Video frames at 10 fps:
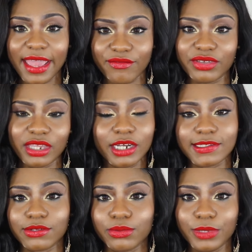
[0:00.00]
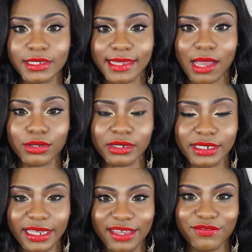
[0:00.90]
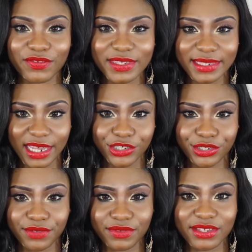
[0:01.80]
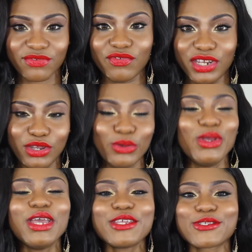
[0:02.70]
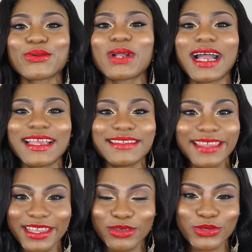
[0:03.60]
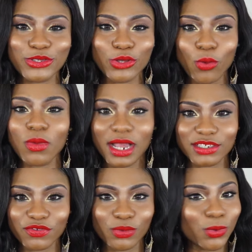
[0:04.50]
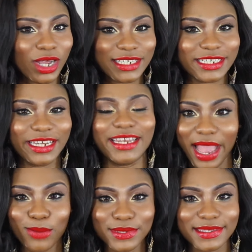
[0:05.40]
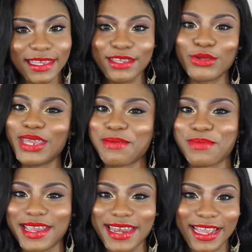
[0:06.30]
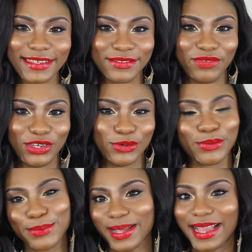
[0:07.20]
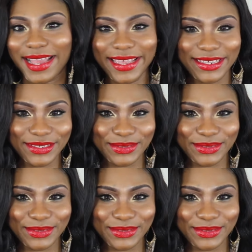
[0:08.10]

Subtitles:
Everything is gonna be down on the info section of this video. So guys, thank you so much for watching. I'll be seeing you in my next video. Bye.